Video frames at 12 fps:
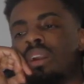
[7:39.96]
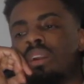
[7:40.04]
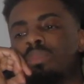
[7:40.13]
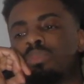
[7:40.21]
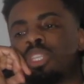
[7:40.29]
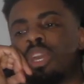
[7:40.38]

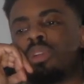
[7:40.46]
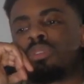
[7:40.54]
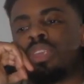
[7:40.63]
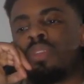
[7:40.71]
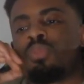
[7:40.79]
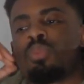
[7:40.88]
Shout out
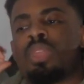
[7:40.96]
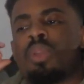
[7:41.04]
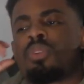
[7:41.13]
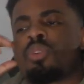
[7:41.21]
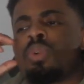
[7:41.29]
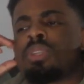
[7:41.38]
to everyone that
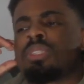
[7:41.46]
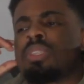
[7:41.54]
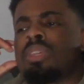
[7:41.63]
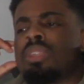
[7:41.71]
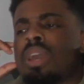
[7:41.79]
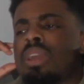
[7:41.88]
requested
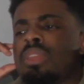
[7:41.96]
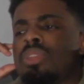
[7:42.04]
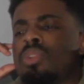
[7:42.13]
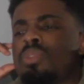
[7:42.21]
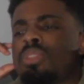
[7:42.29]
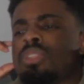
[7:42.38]
it. You
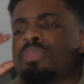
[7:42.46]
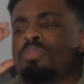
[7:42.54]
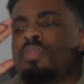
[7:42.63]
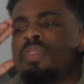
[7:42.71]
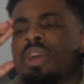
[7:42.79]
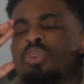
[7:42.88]
know, this is a
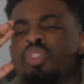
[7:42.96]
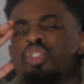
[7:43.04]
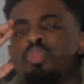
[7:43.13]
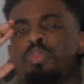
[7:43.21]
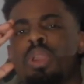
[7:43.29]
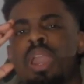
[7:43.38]
movie that was
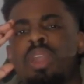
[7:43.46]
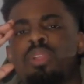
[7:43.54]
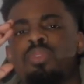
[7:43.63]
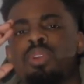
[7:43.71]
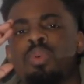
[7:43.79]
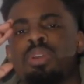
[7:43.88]
super highly
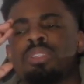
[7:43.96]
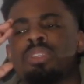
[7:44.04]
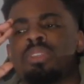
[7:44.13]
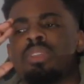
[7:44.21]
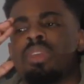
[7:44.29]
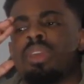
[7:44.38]

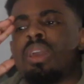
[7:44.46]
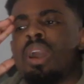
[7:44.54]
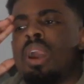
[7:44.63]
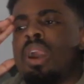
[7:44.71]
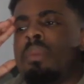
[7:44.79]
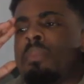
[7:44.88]
requested.
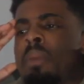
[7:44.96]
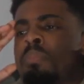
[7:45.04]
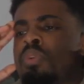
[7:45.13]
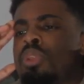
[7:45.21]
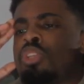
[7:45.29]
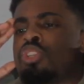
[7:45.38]
I'm
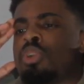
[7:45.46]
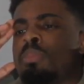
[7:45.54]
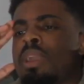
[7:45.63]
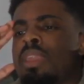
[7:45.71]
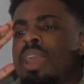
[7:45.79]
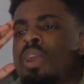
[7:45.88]
pretty sure
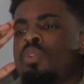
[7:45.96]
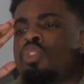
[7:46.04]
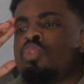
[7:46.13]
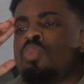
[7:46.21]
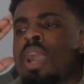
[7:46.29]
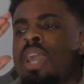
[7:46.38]
by now
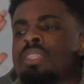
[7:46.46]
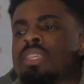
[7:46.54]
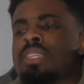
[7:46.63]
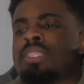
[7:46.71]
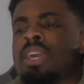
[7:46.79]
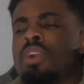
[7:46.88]
you guys
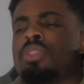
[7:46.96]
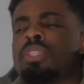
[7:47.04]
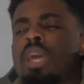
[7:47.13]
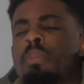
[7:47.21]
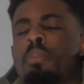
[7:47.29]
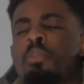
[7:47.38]
can tell the
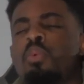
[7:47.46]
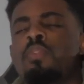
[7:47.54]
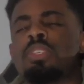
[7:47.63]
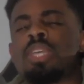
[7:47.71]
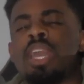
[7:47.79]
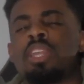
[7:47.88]
type of
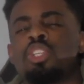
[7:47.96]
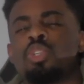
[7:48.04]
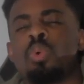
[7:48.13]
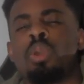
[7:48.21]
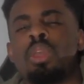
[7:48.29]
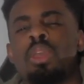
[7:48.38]
movies I
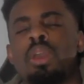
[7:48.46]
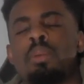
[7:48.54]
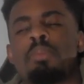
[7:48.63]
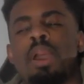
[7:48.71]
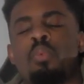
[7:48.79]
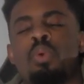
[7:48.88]
enjoy
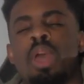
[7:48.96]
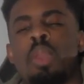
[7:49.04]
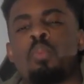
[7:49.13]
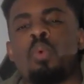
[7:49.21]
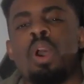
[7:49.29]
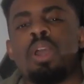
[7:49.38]
by what I
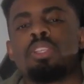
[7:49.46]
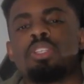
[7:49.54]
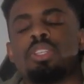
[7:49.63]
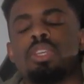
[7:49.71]
watch.